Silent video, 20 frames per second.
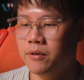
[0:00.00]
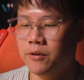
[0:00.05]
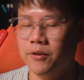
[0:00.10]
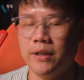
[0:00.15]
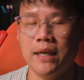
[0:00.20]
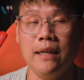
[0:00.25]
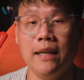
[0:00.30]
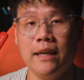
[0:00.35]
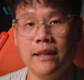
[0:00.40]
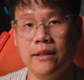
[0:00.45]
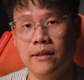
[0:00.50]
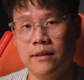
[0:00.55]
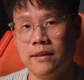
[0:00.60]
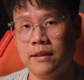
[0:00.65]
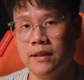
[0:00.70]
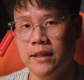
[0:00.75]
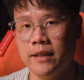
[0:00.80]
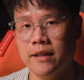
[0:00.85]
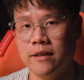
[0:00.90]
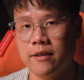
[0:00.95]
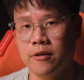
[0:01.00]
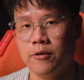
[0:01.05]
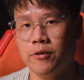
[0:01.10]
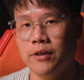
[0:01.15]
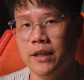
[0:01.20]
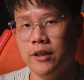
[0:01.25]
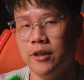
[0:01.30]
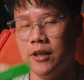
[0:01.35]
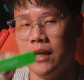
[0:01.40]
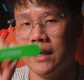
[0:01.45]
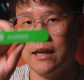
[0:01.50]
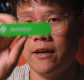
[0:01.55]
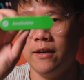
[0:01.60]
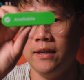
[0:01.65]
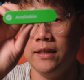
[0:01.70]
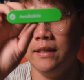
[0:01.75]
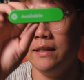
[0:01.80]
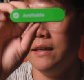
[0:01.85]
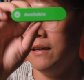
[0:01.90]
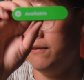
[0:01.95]
you can let your colleagues know that you are
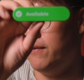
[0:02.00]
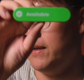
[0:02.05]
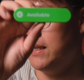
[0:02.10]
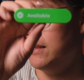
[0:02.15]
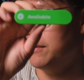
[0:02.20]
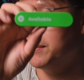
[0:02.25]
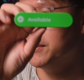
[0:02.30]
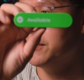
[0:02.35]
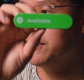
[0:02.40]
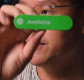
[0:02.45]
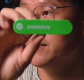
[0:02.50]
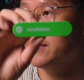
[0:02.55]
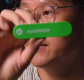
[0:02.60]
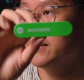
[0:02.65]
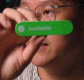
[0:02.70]
currently available,